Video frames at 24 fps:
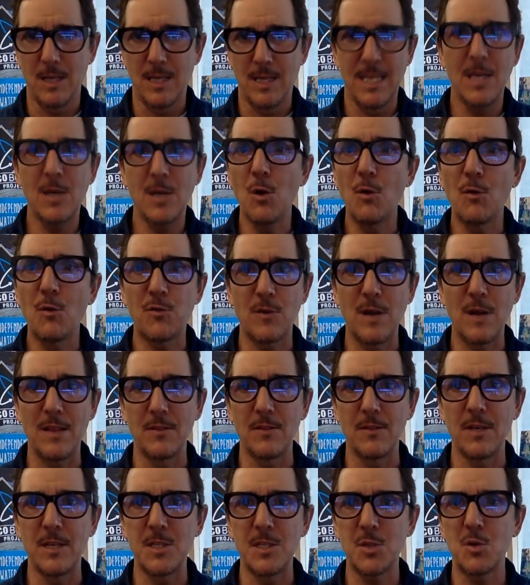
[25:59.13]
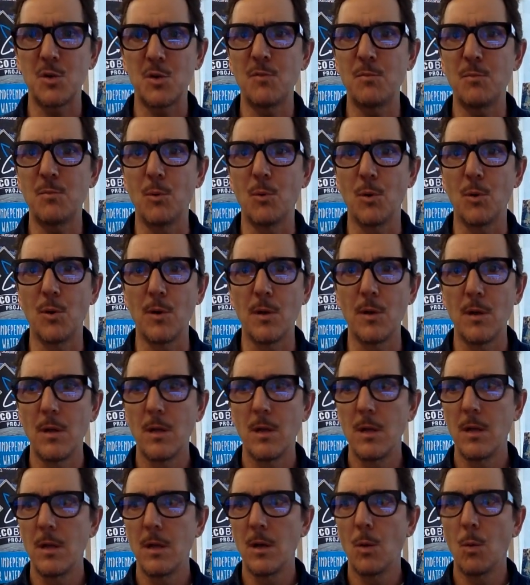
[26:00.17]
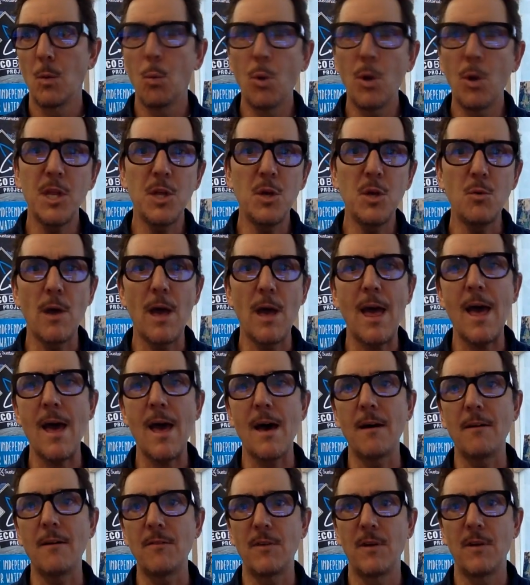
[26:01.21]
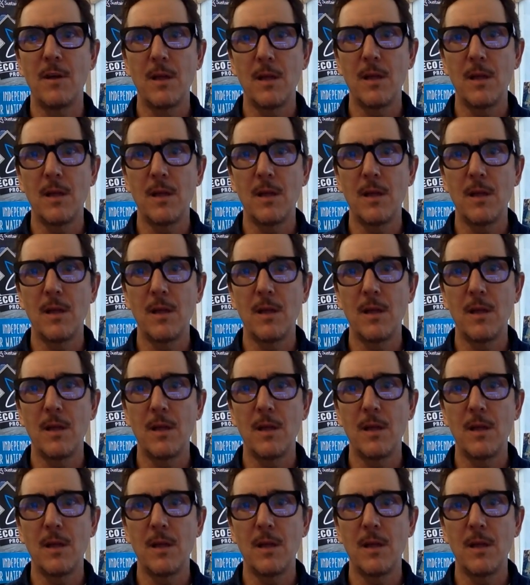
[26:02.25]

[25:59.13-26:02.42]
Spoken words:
eco-friendly surfboard. What do you have?